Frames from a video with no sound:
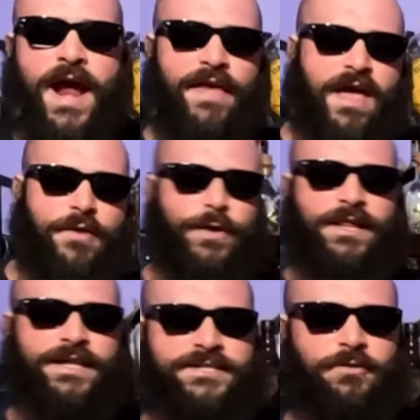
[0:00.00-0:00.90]
and they
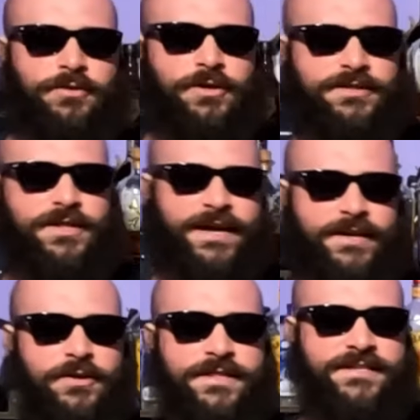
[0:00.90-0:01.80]
really don't look that
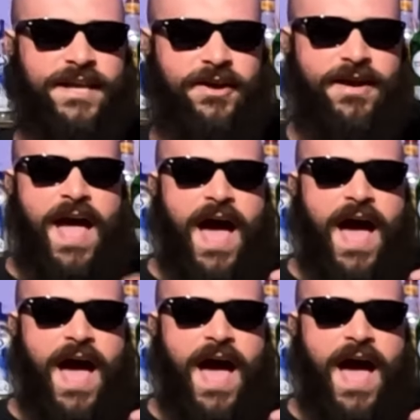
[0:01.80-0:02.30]
good this year.